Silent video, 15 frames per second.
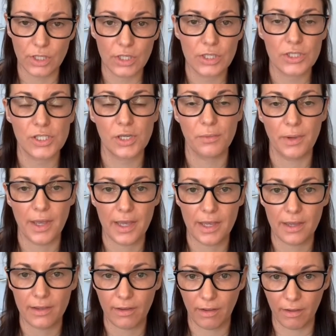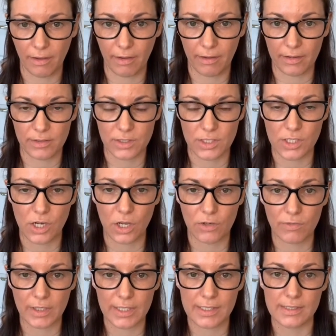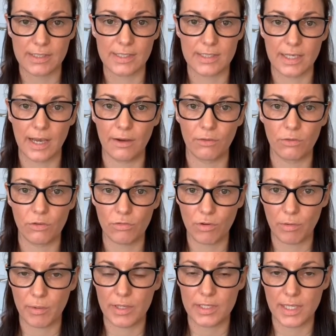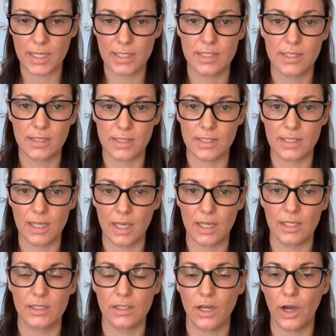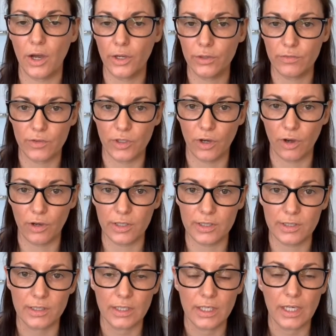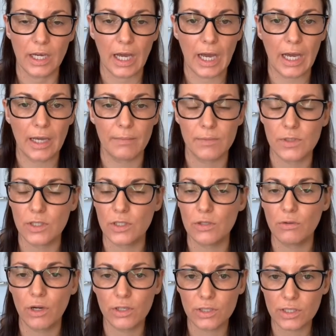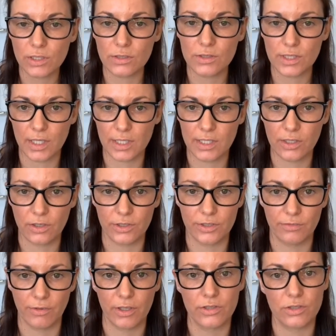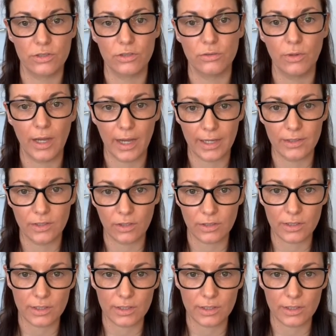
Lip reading: So it it slow releases out through into the skin overnight. And you only use any kind of retinol at night.